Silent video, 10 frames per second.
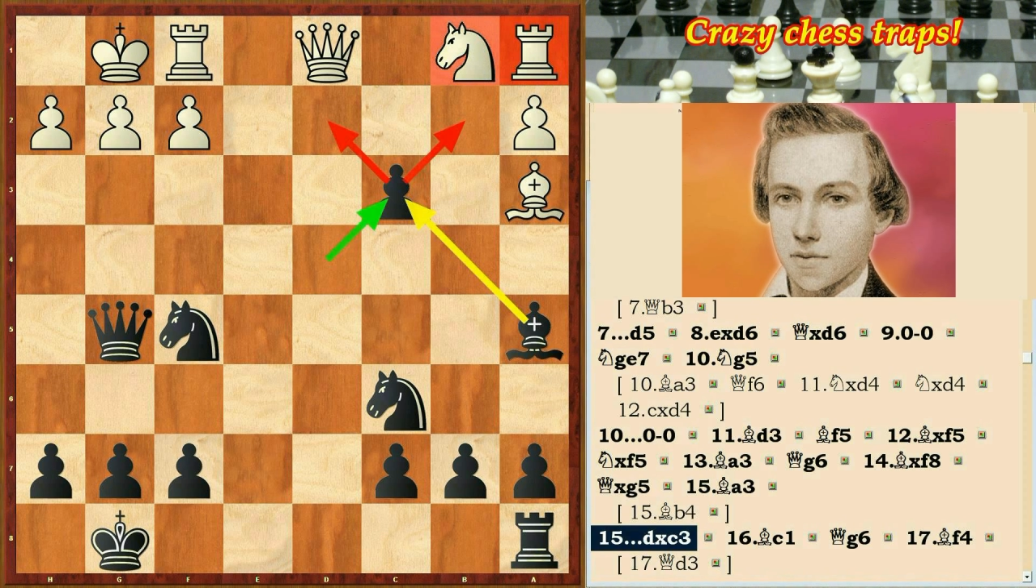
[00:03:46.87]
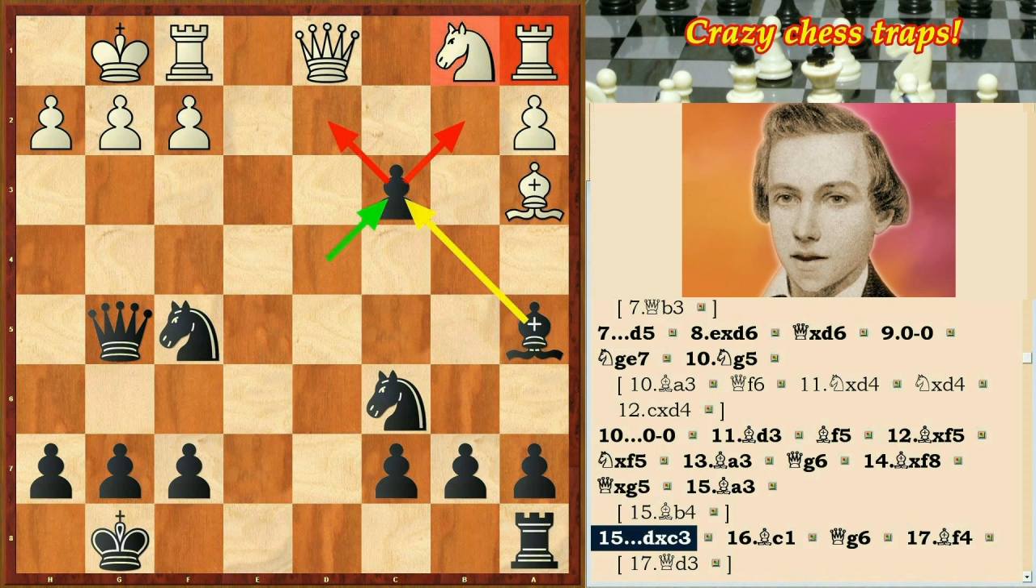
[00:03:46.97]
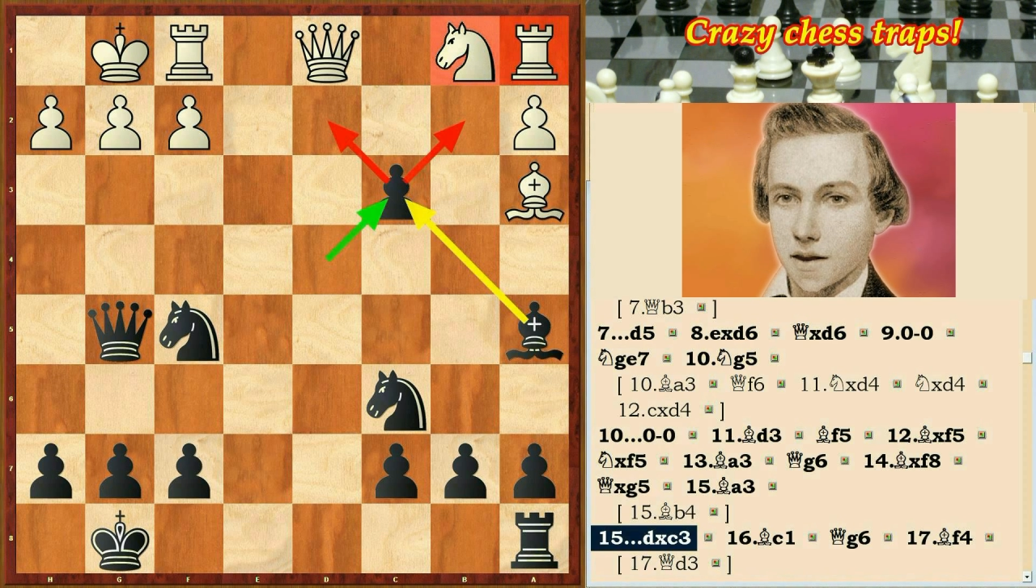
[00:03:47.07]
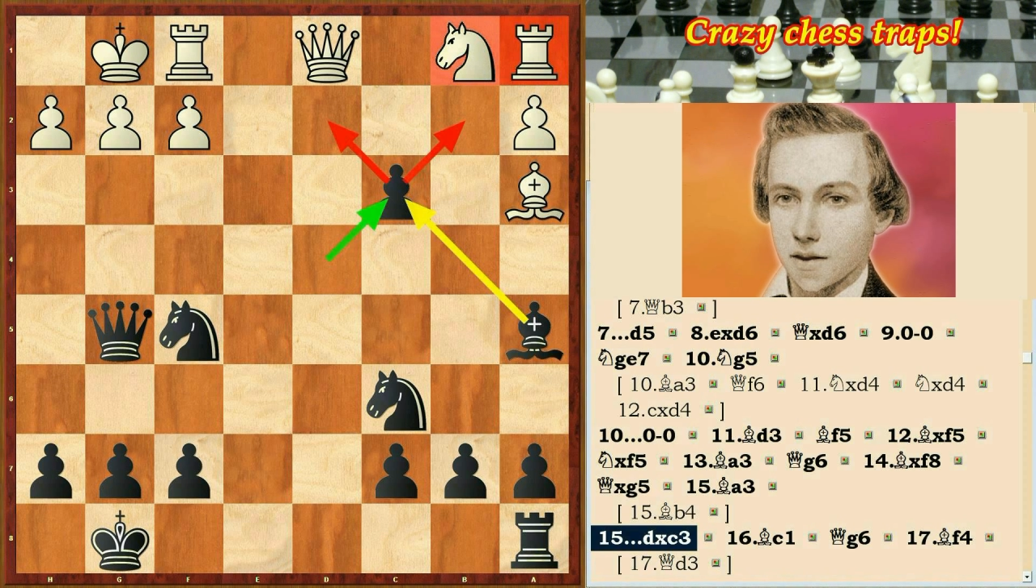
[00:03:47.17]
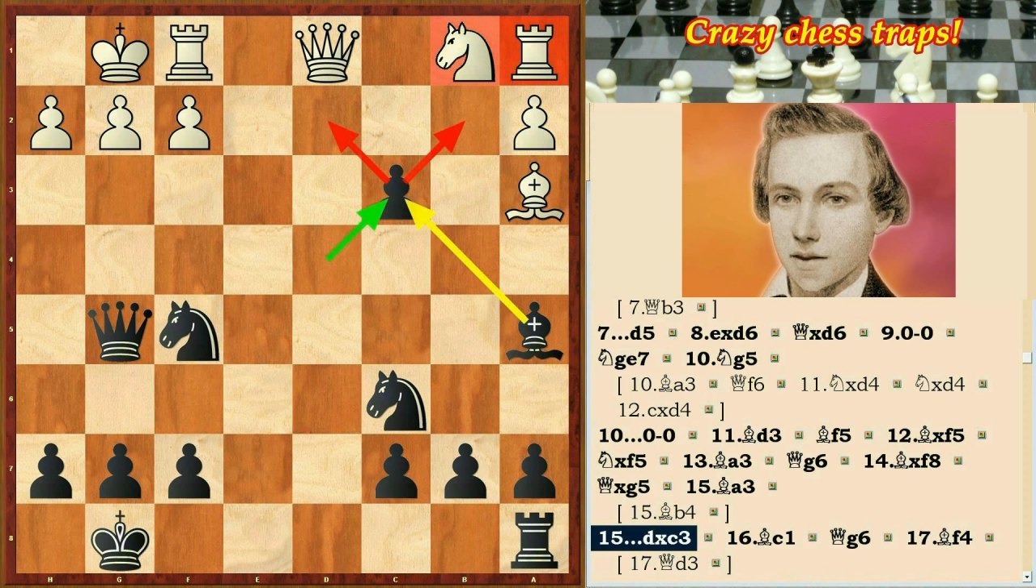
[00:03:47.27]

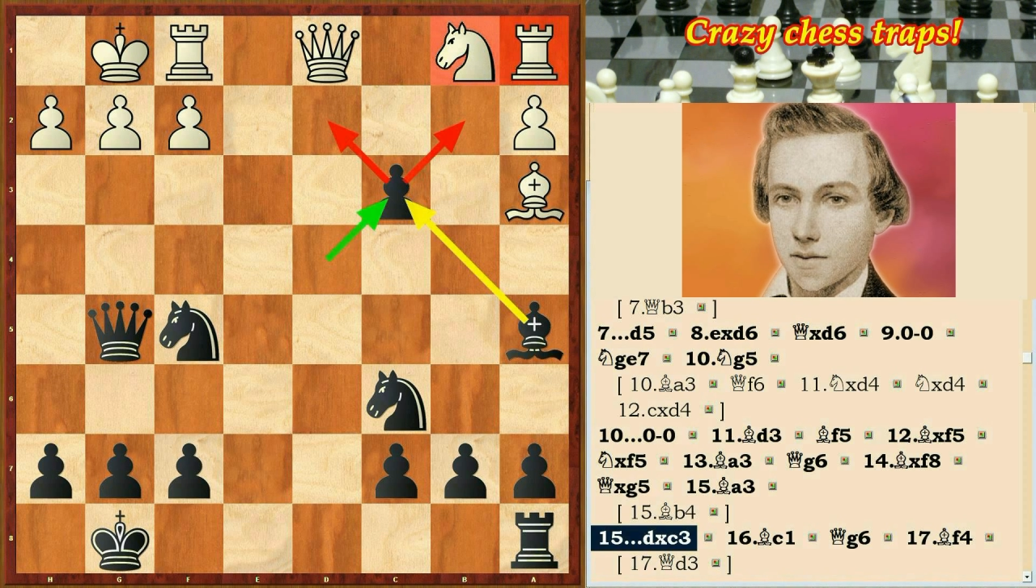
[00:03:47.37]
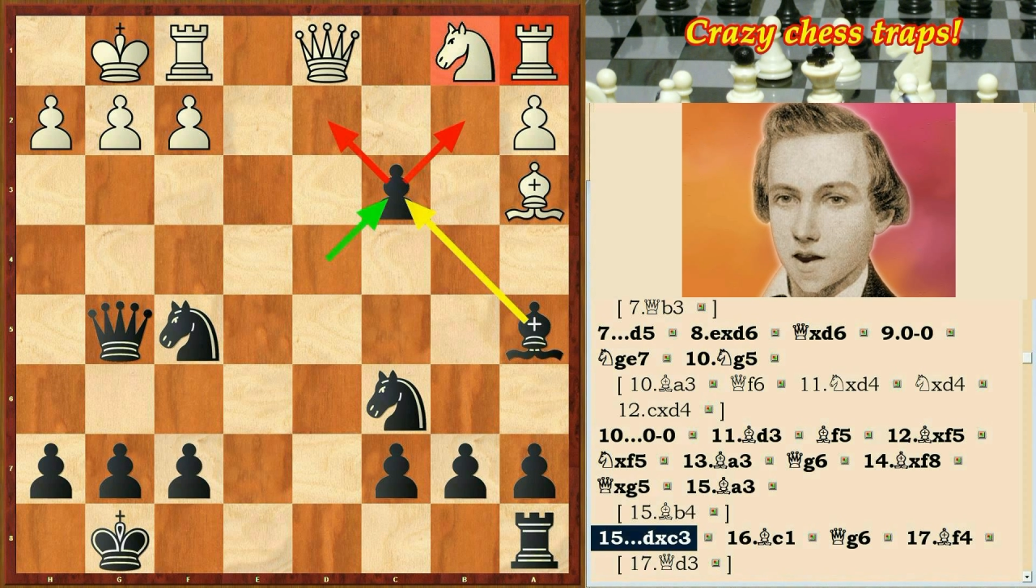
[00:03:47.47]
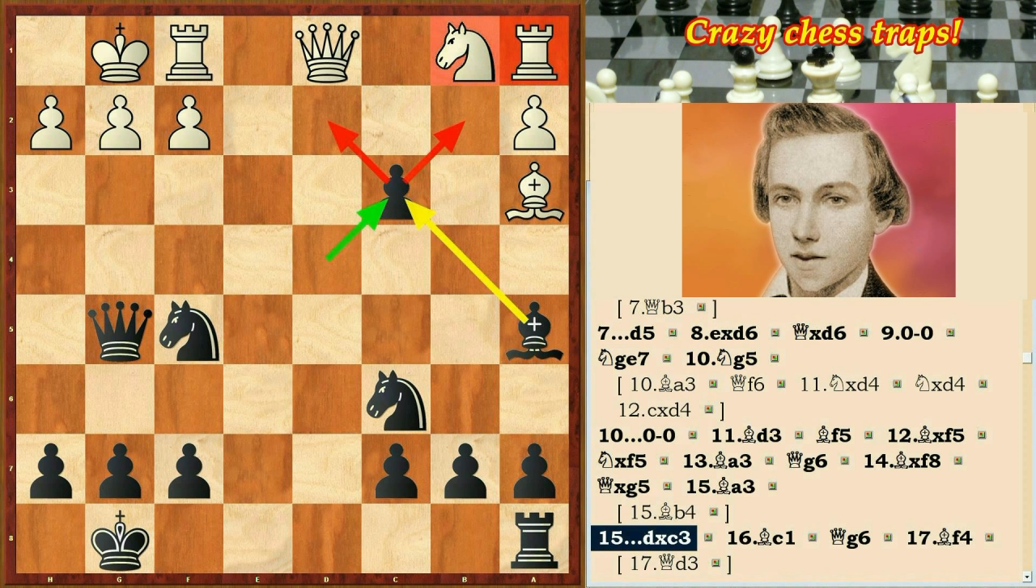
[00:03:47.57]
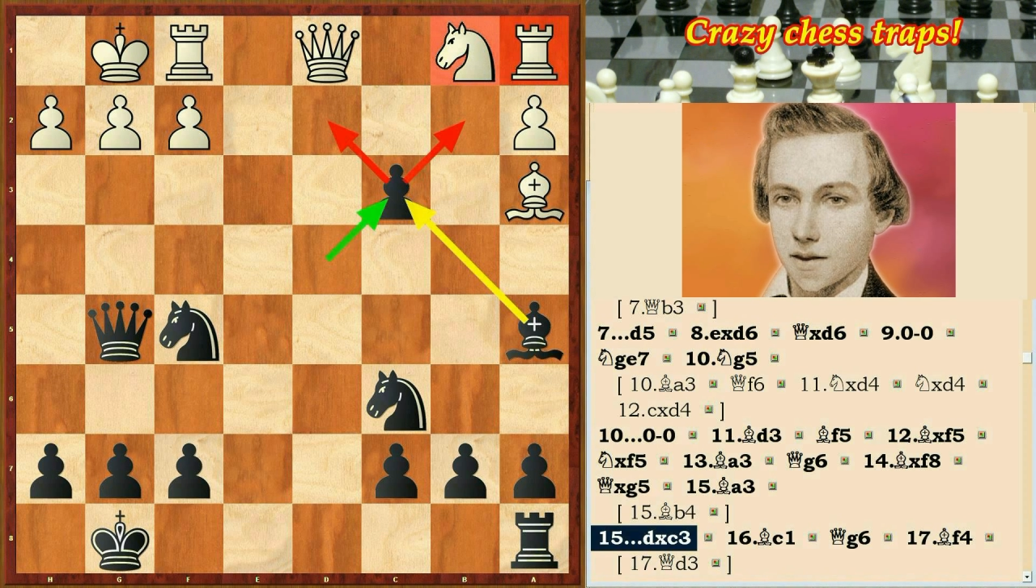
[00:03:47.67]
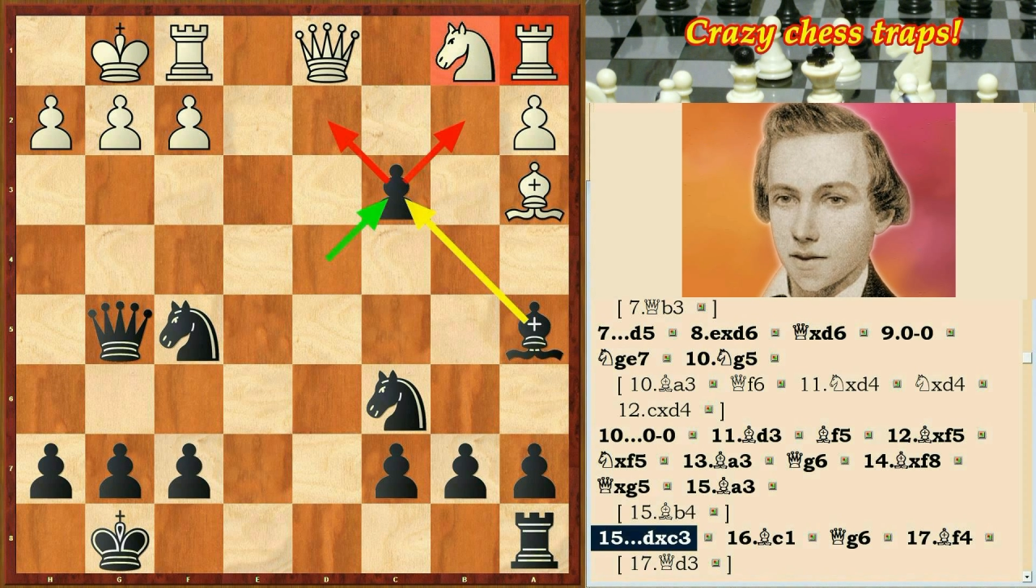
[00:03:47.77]
They are out